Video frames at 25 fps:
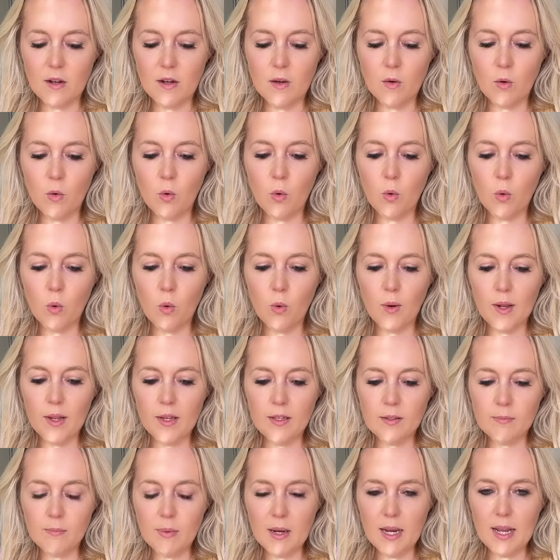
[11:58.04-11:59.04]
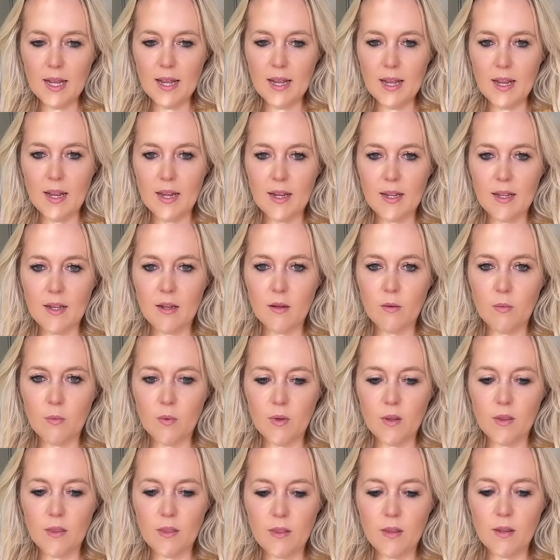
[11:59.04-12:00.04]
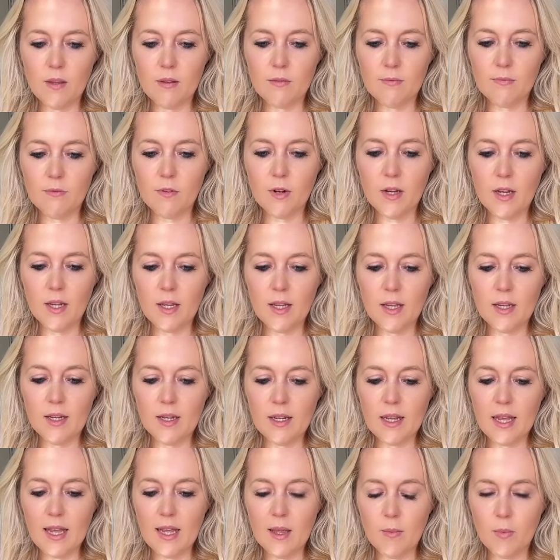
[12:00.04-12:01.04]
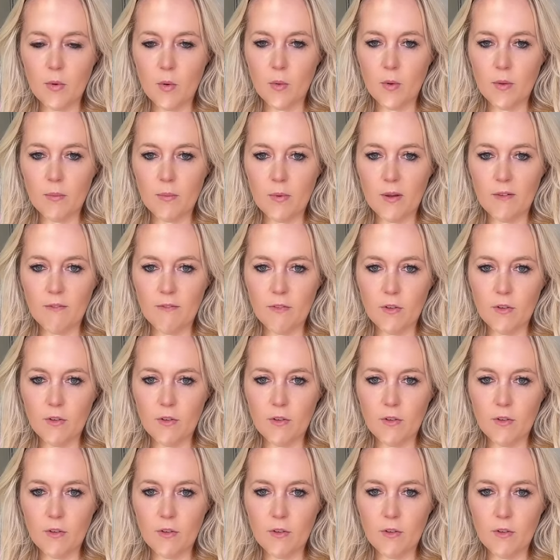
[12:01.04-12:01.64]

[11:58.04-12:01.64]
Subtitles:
I always play with this breaking cable with my